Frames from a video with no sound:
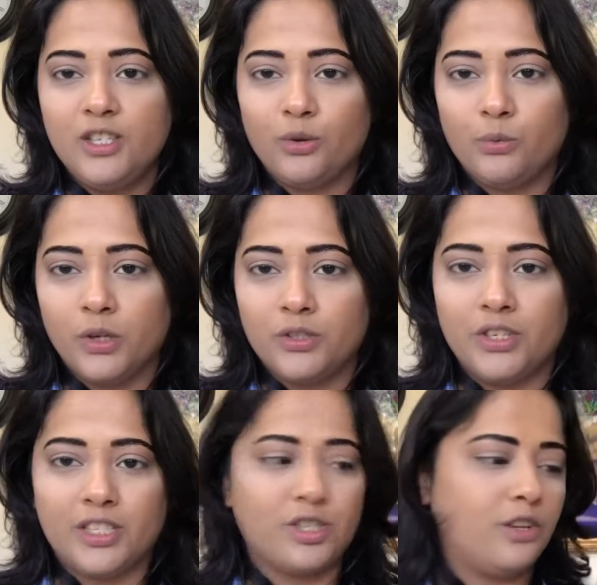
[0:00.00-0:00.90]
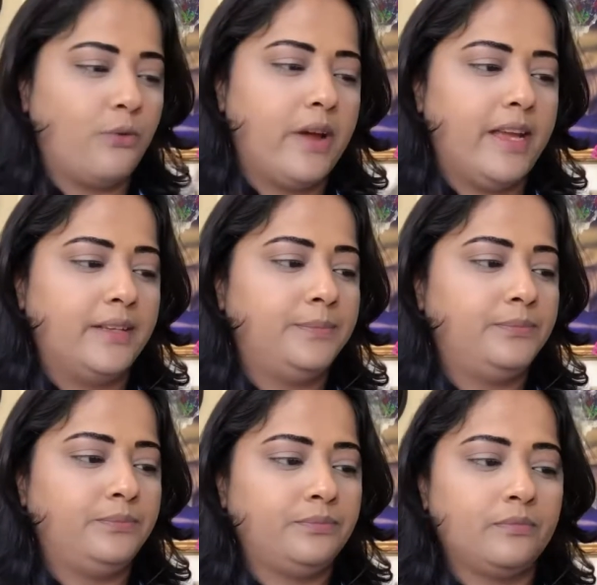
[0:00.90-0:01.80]
don't want to touch the red
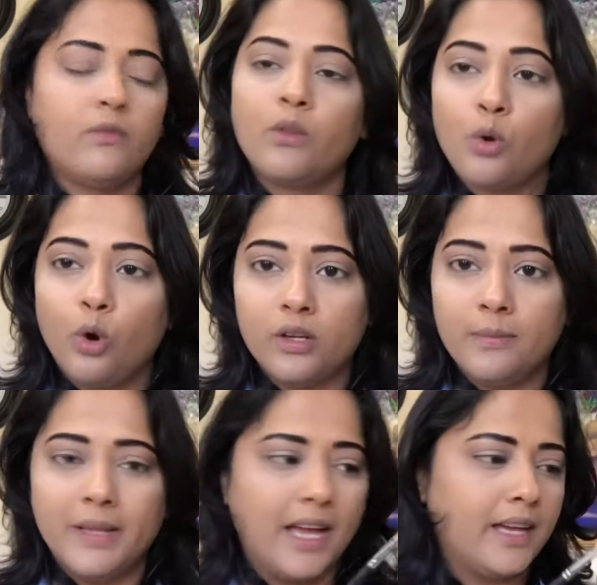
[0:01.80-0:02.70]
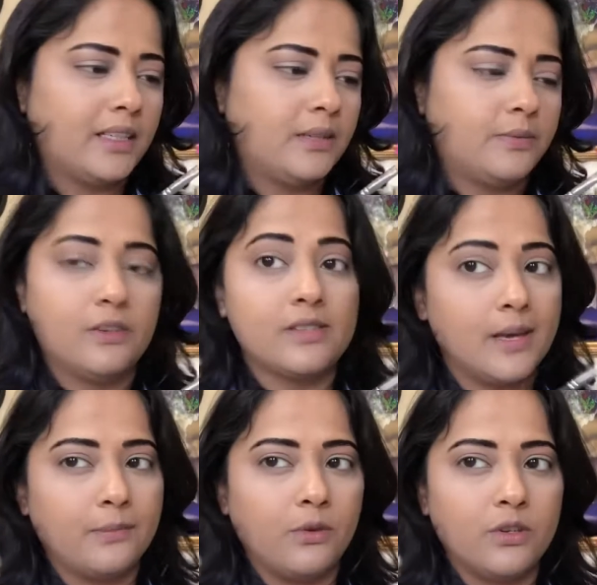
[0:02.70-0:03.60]
or the black because
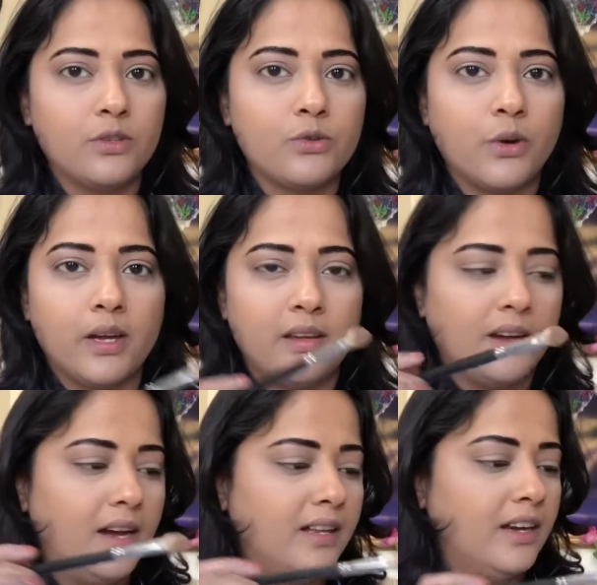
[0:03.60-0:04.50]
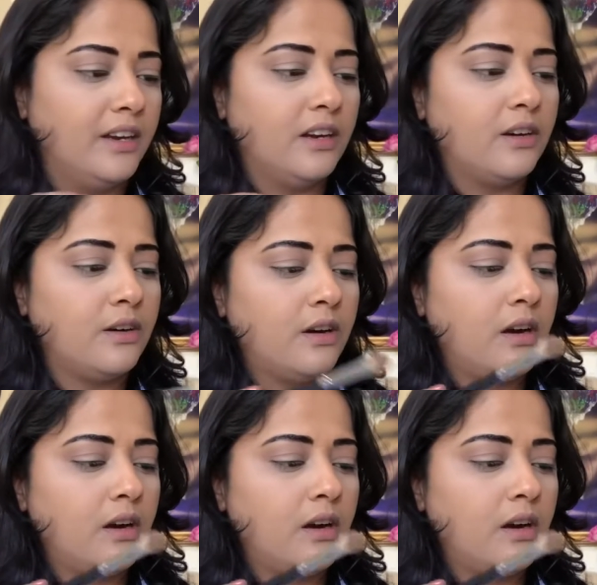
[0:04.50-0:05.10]
I'm going to try eyeliner.